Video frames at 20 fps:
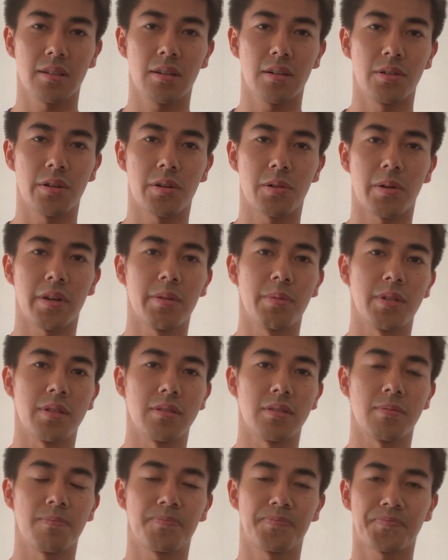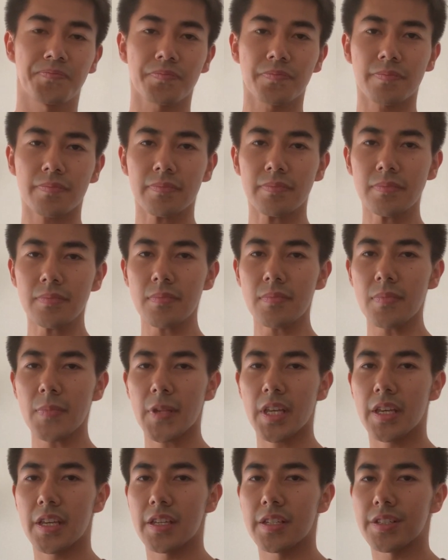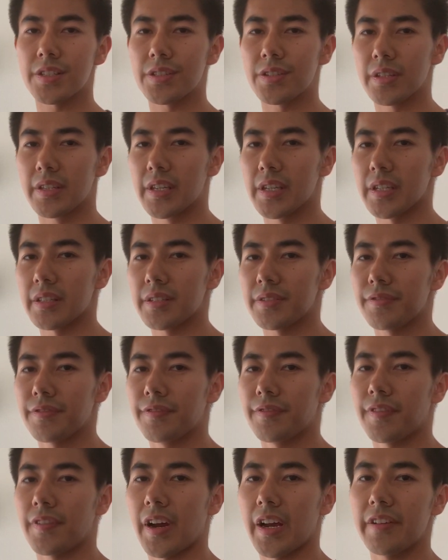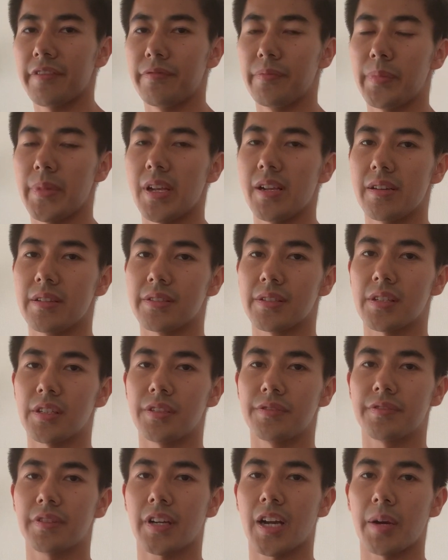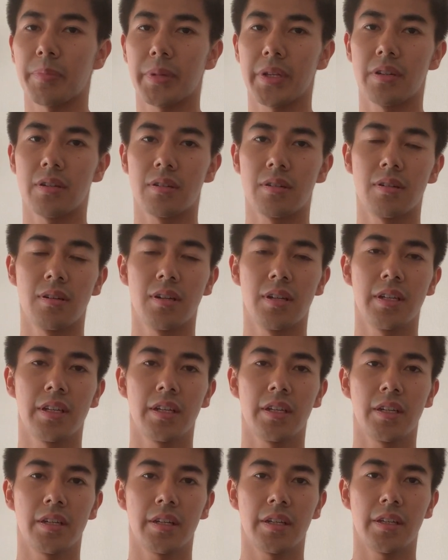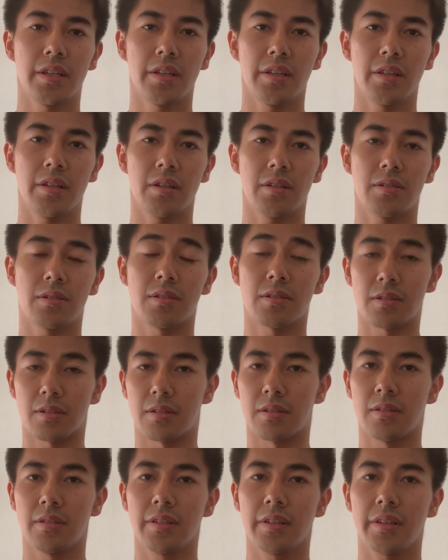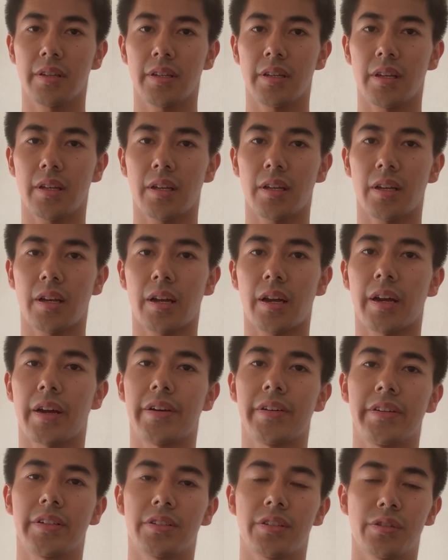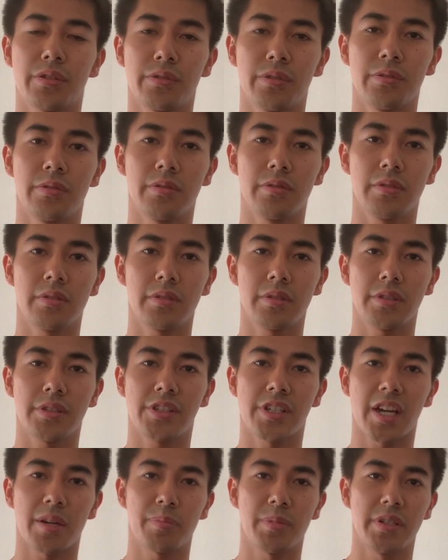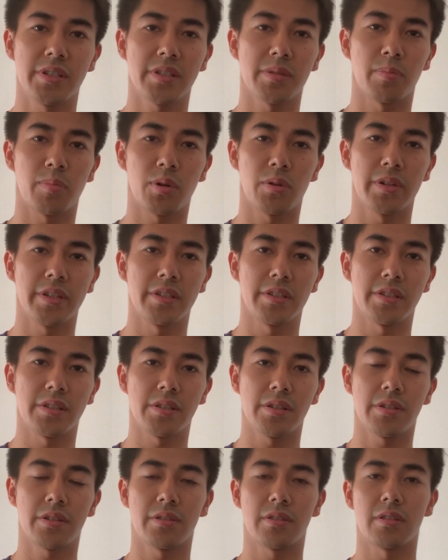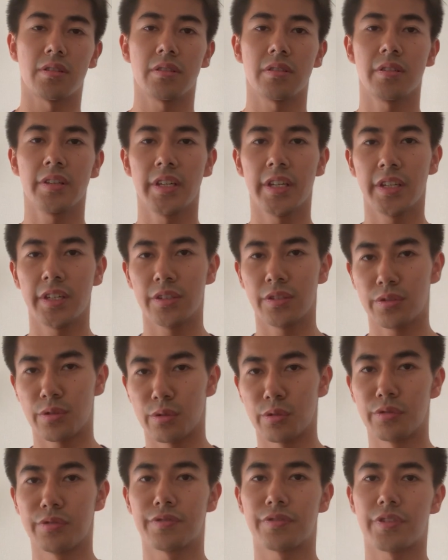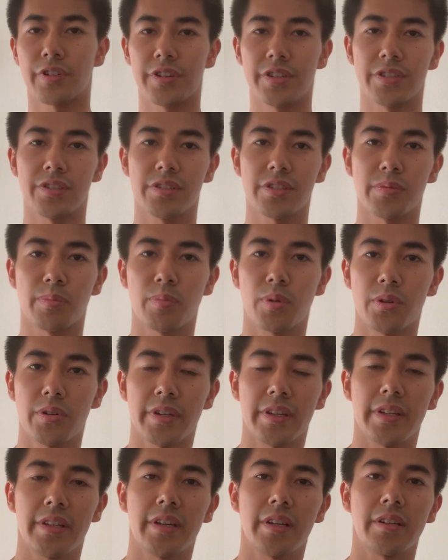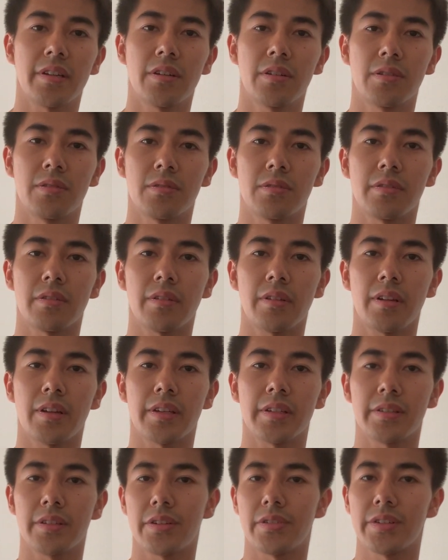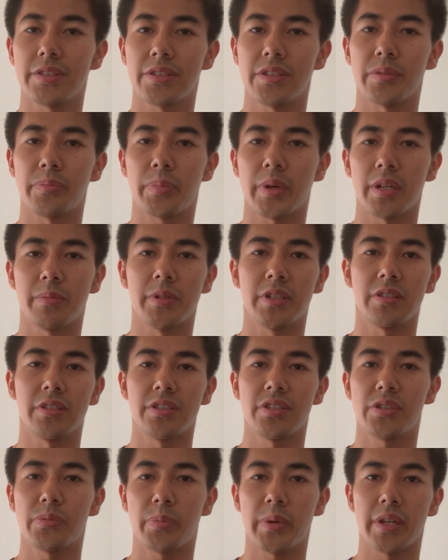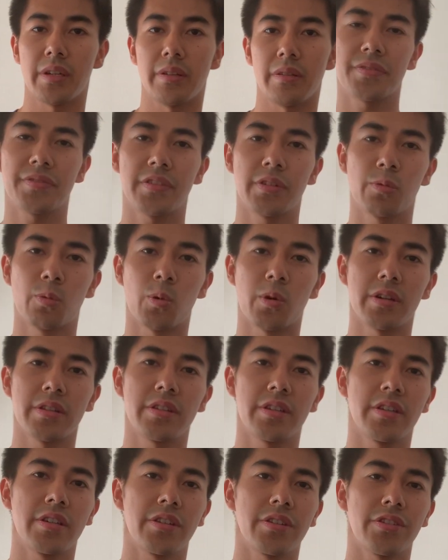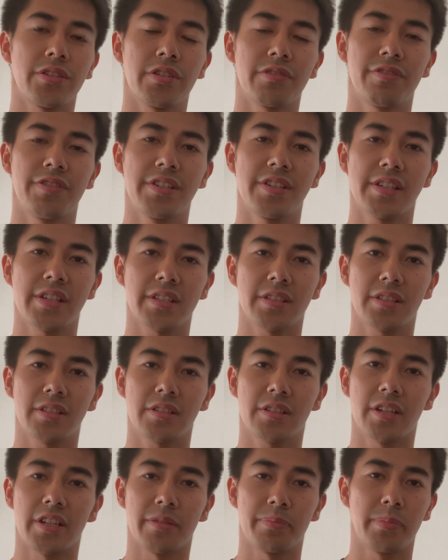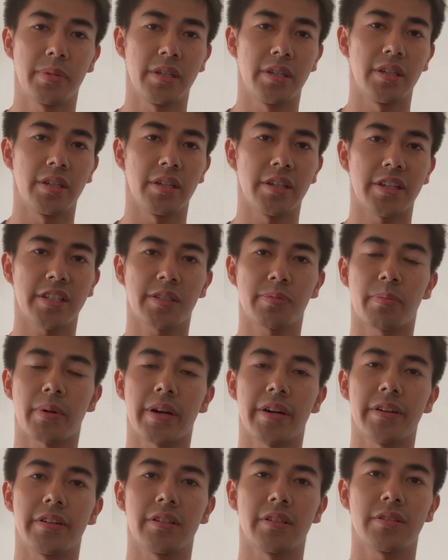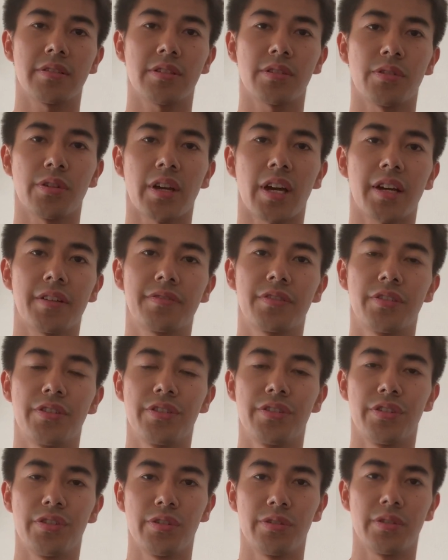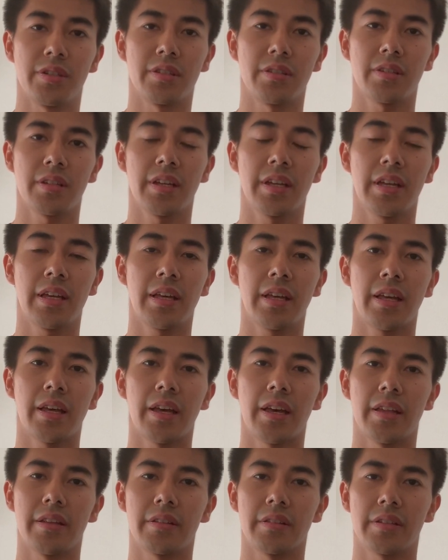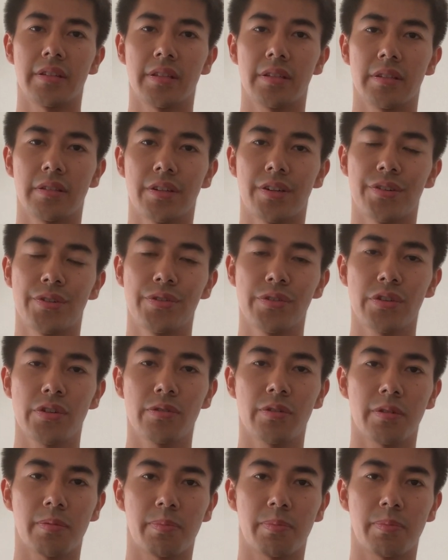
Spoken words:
requirement is to get 5 millions of capital, or hiring two Japanese employees or two foreigners employees that own like the resident permanent in Japan. After 1 year, your visa is gonna be expired, so you have to renew it. And the renewal